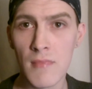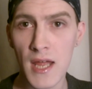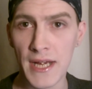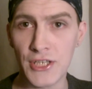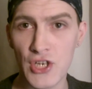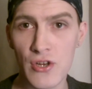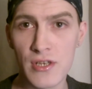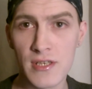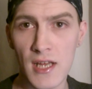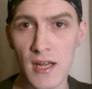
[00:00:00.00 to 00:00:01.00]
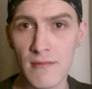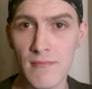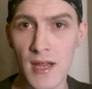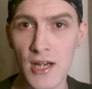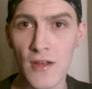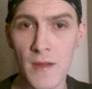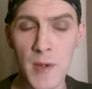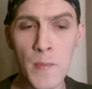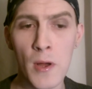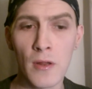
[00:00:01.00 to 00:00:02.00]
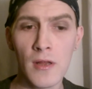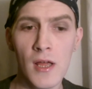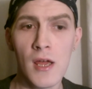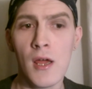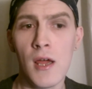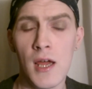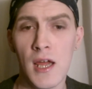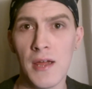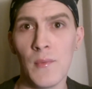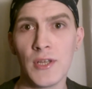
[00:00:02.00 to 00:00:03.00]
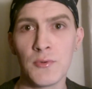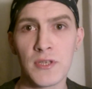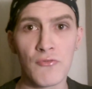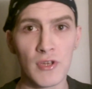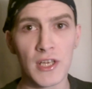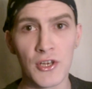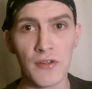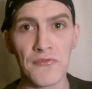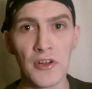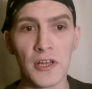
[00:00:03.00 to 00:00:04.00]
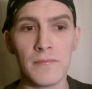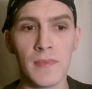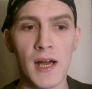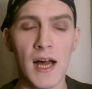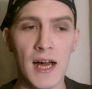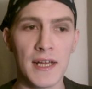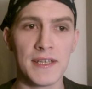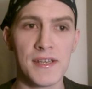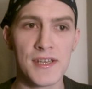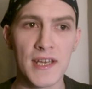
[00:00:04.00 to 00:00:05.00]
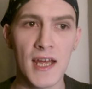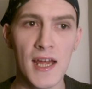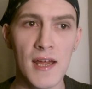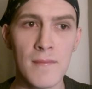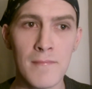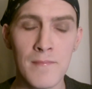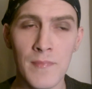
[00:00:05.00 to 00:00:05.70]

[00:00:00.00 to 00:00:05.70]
many Jews and many other people, uh, which was a really good film. And um,